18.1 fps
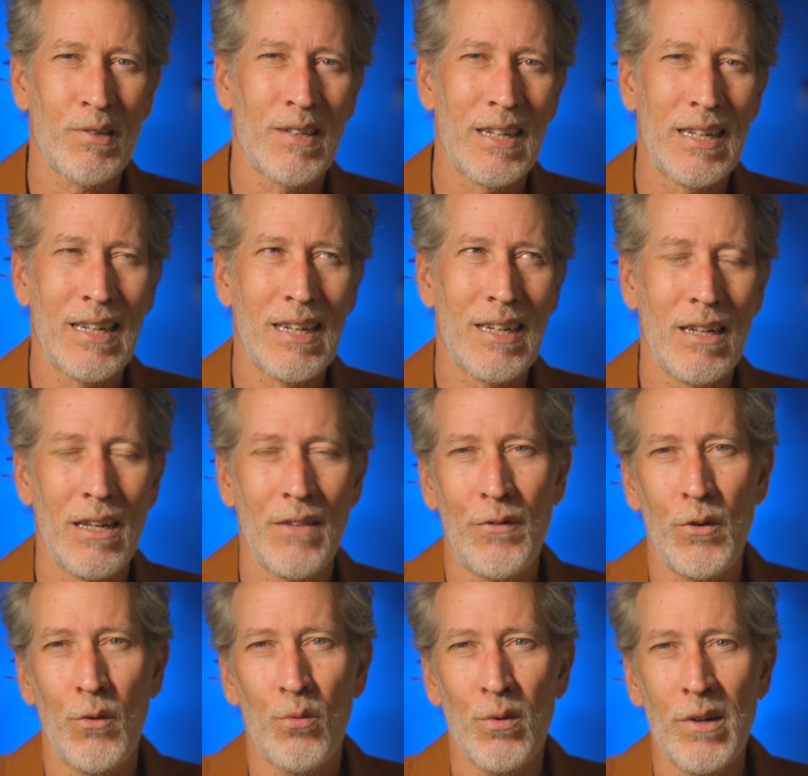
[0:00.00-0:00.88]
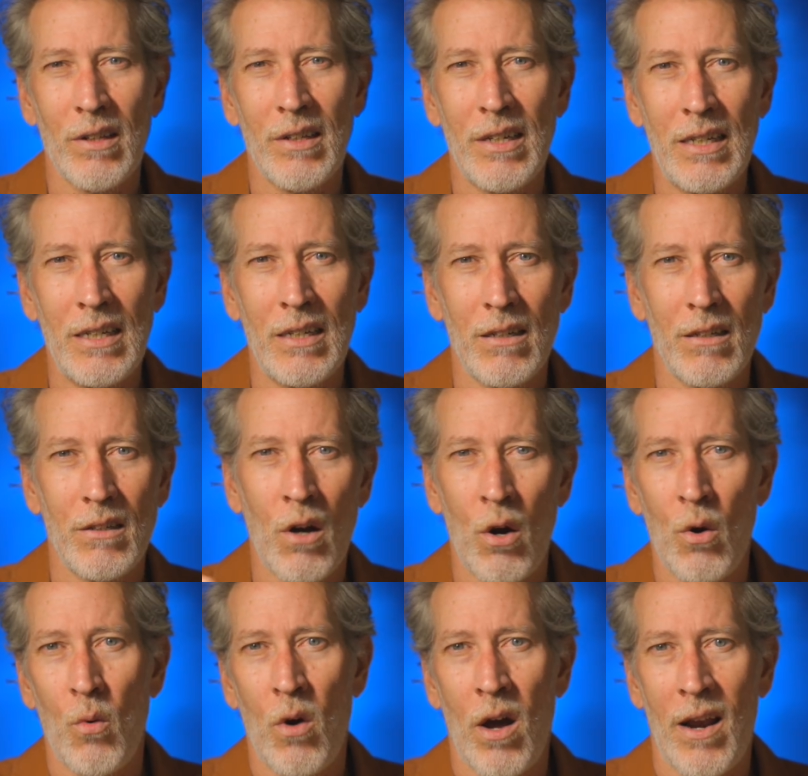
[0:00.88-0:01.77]
thinking if you really
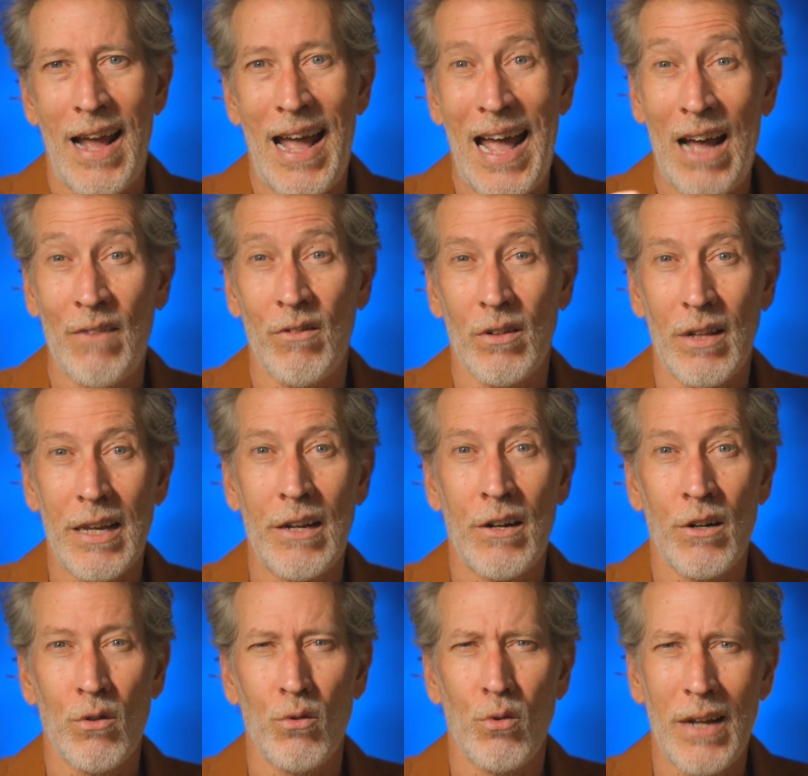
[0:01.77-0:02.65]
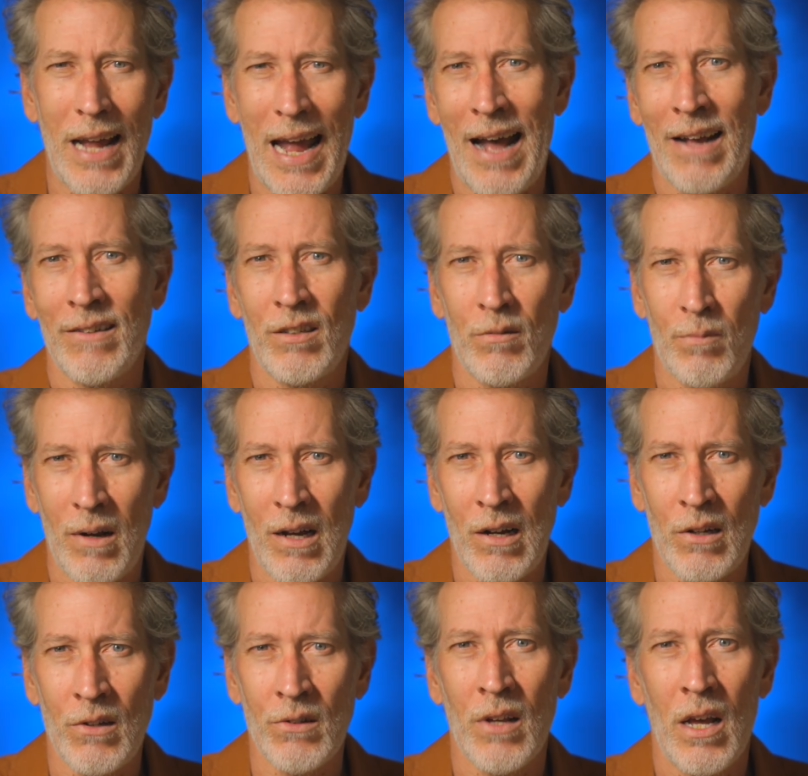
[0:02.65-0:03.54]
don't want to have a leader who casts
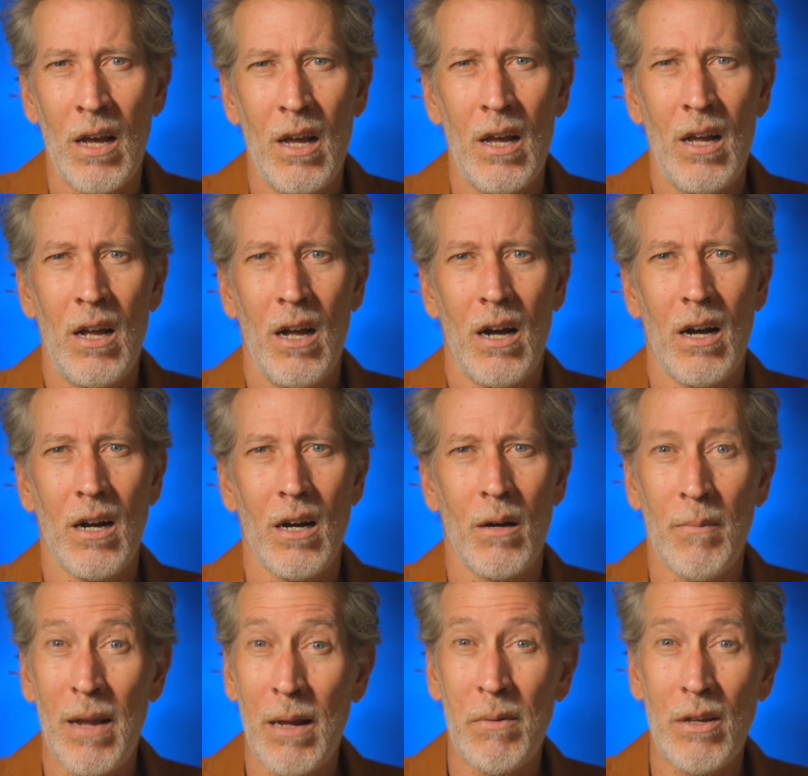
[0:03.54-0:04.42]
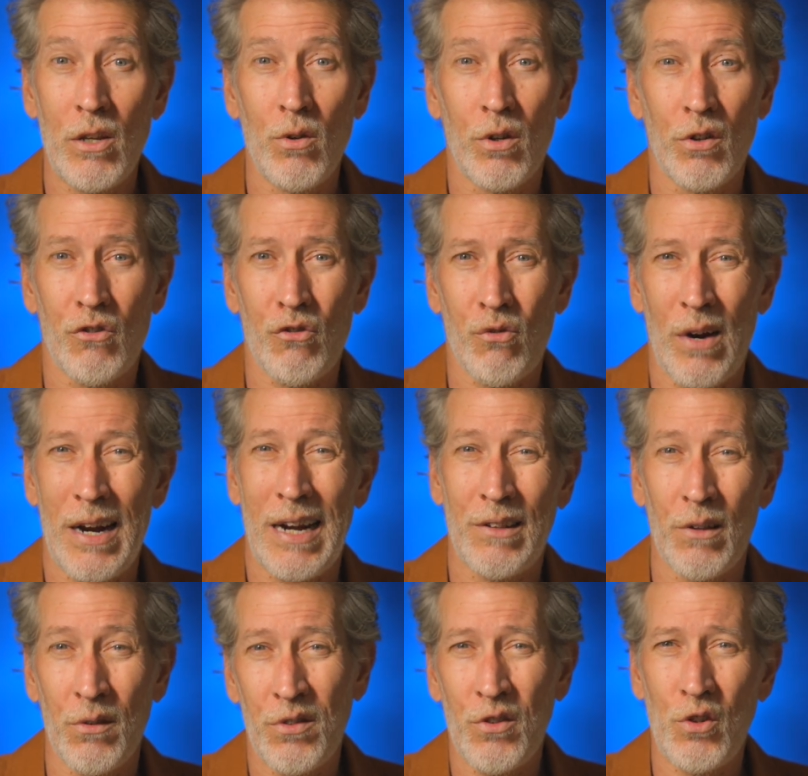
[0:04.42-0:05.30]
spells, maybe you could
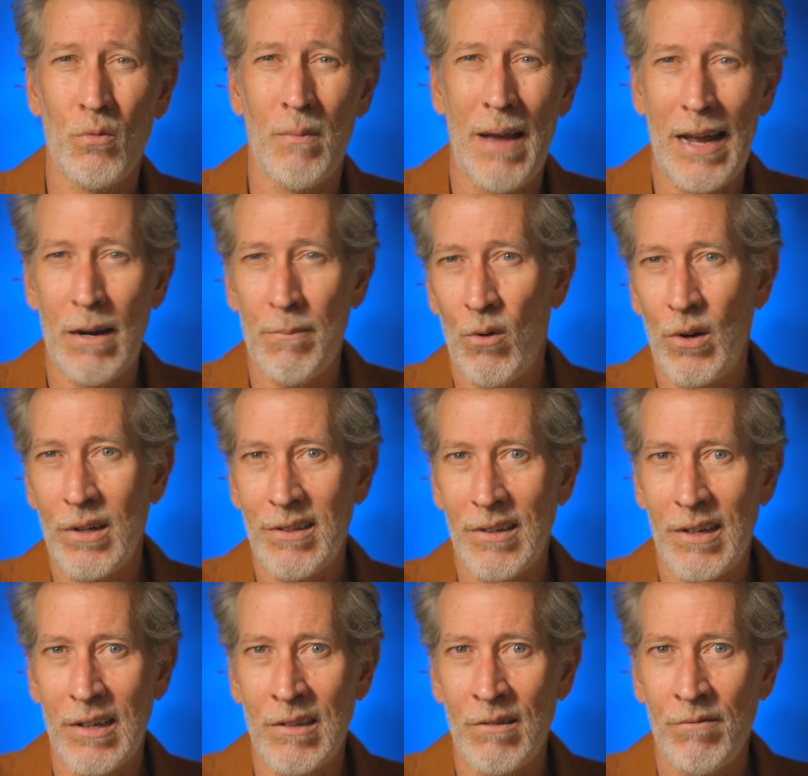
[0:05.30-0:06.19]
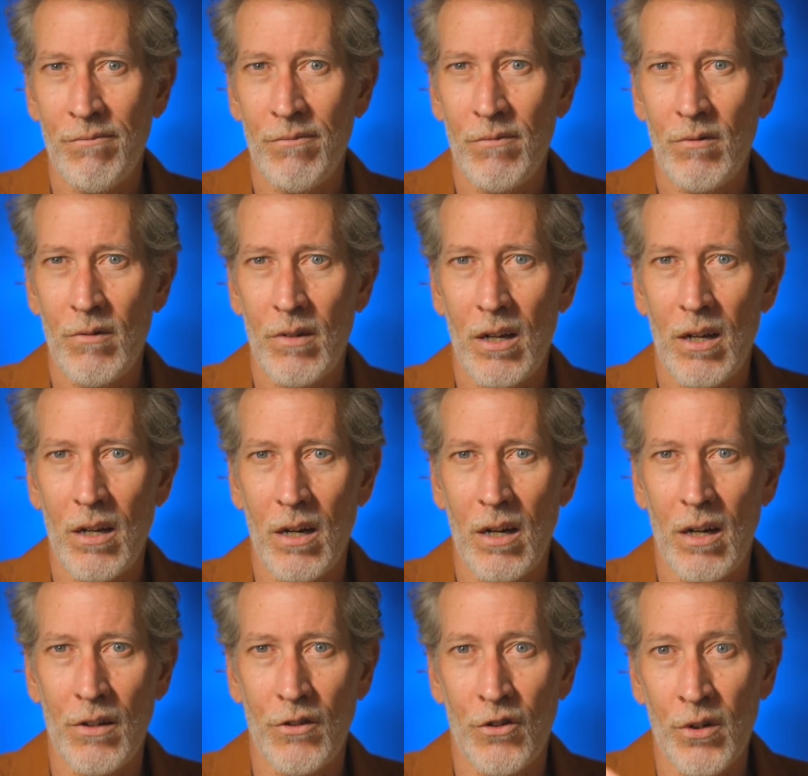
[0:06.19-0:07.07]
trade those 2 mana points in
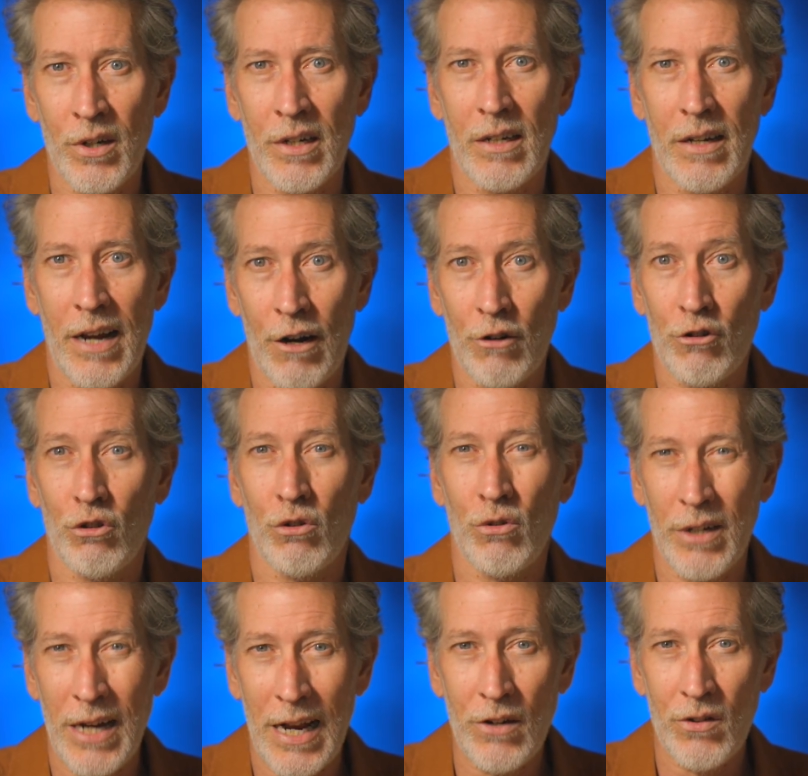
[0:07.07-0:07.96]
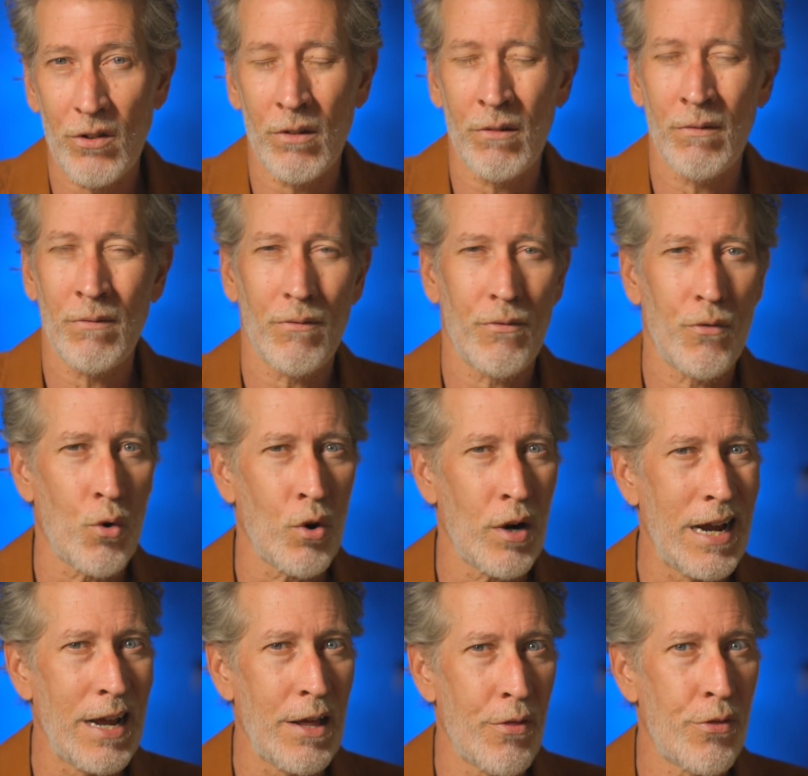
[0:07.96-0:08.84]
during character creation
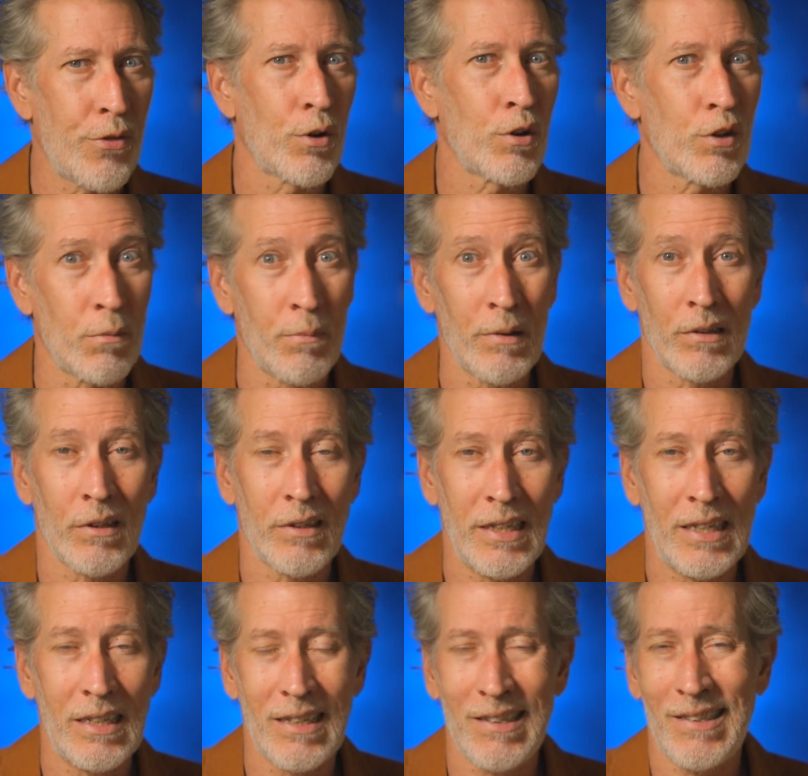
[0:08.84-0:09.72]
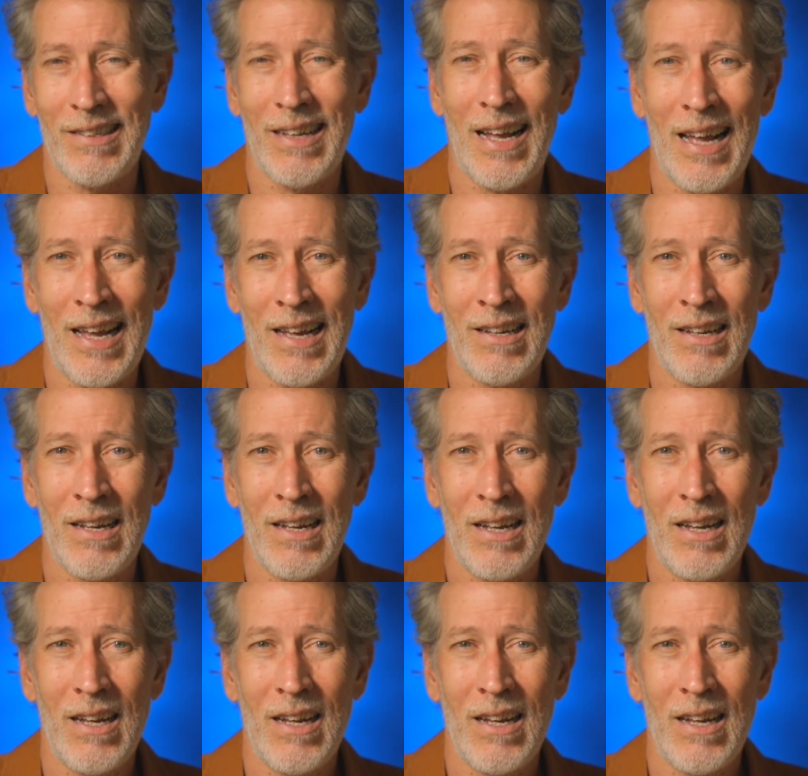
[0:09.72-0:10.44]
for a 3rd ability instead.